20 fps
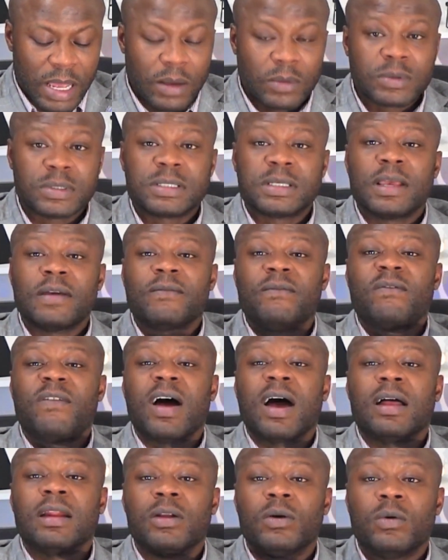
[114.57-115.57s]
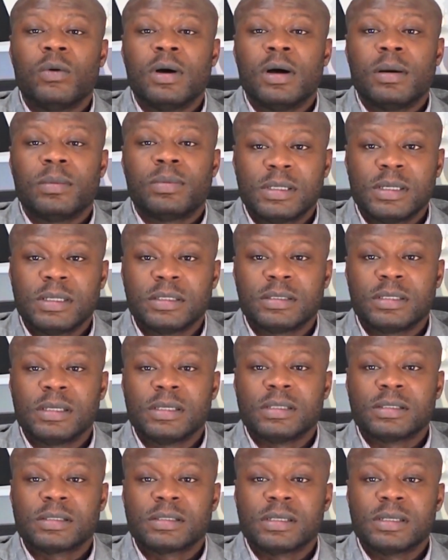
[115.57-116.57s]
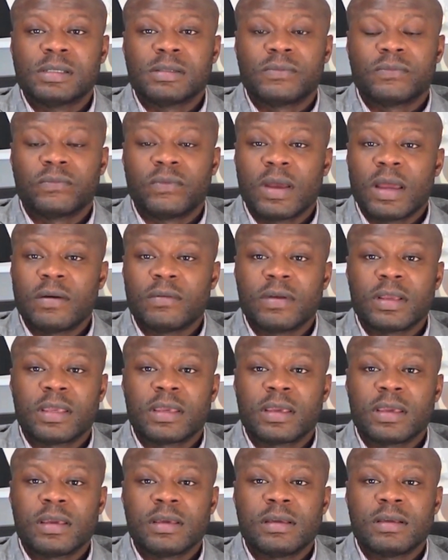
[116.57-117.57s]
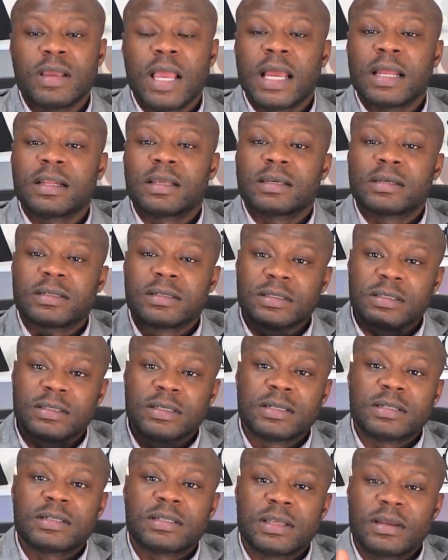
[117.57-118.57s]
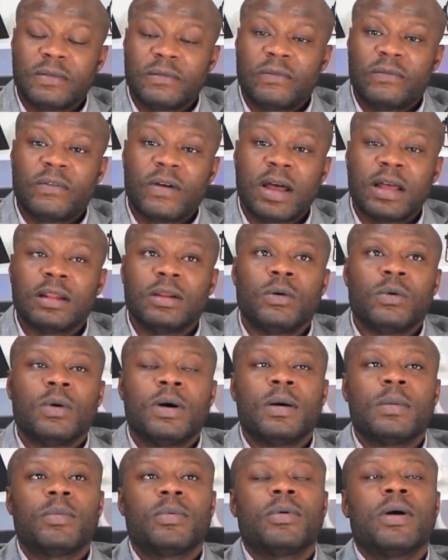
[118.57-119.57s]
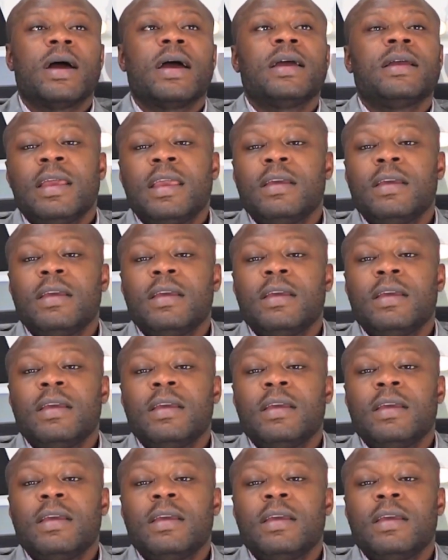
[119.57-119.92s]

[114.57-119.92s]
I would say follow-up is very key, and consistent follow-up, right?